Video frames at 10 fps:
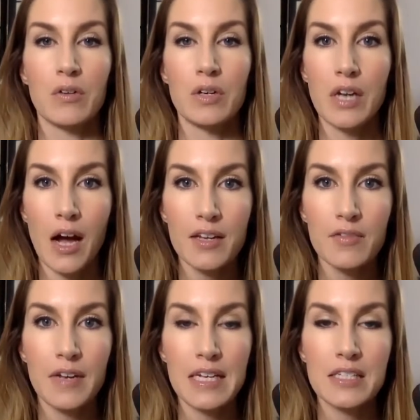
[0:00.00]

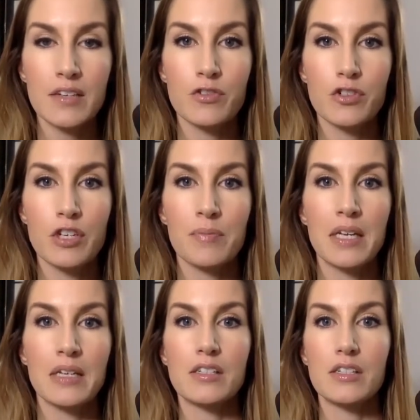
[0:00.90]
non-invasive
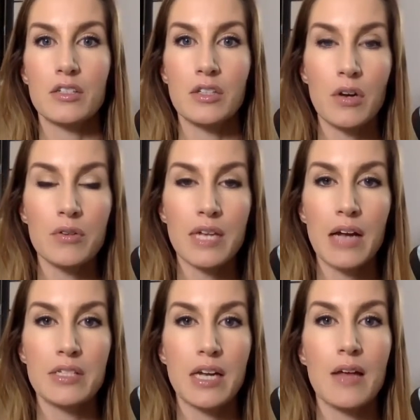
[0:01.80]
treatment, no
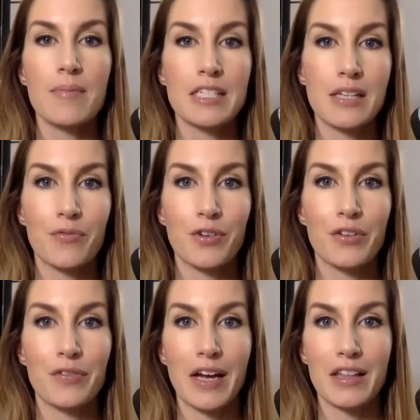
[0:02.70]
downtime, except for the
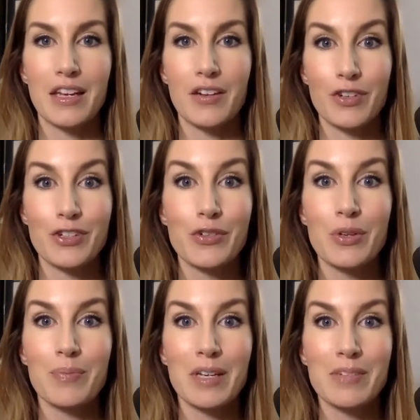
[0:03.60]
fact that if you're
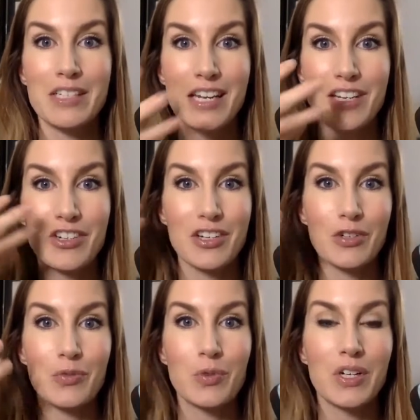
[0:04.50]
doing pigmentation,
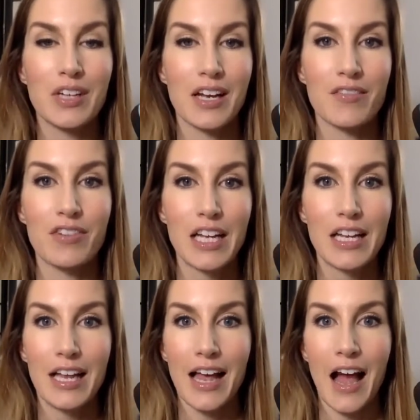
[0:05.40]
you will kind of
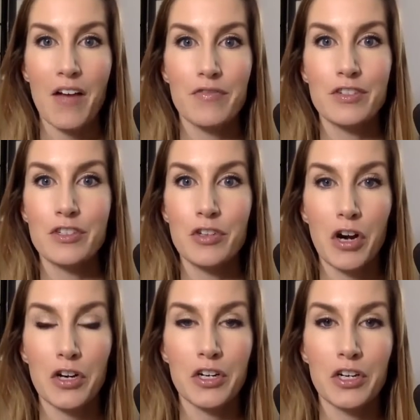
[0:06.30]
have
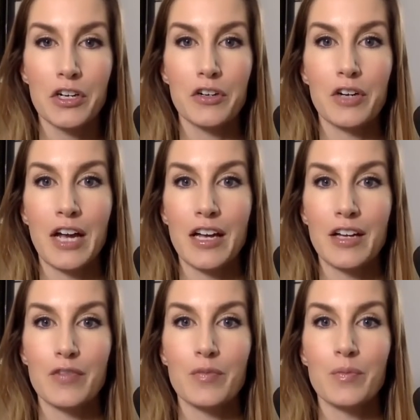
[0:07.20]
darker
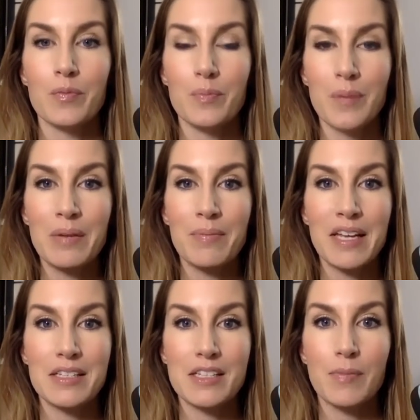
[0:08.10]

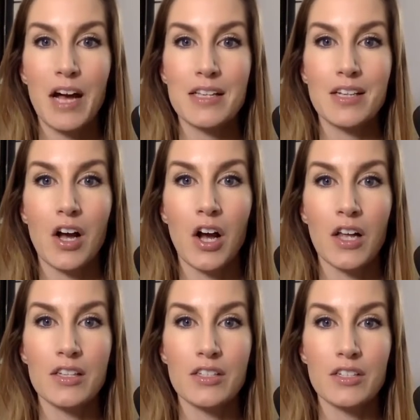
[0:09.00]
pigment spots
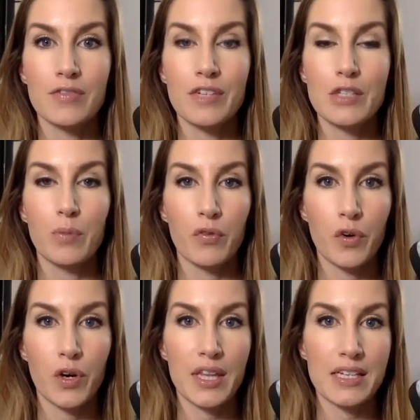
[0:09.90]
on the surface
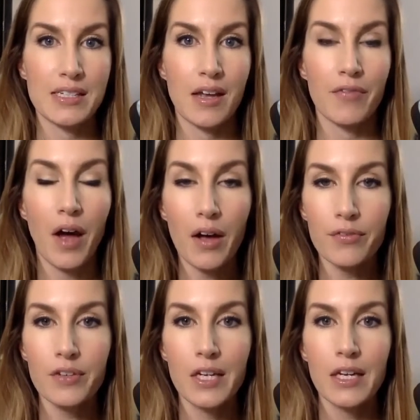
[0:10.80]
before they slough
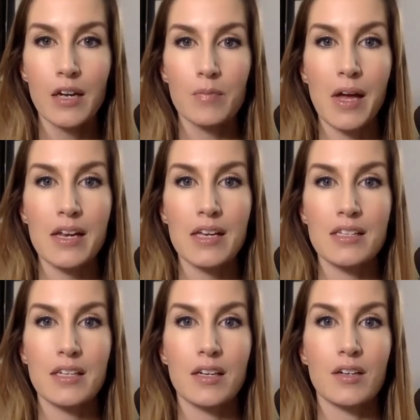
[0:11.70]
off. But
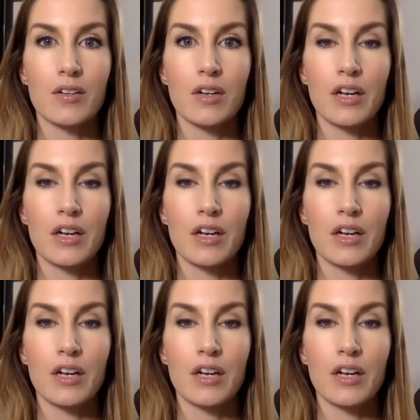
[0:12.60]
it's a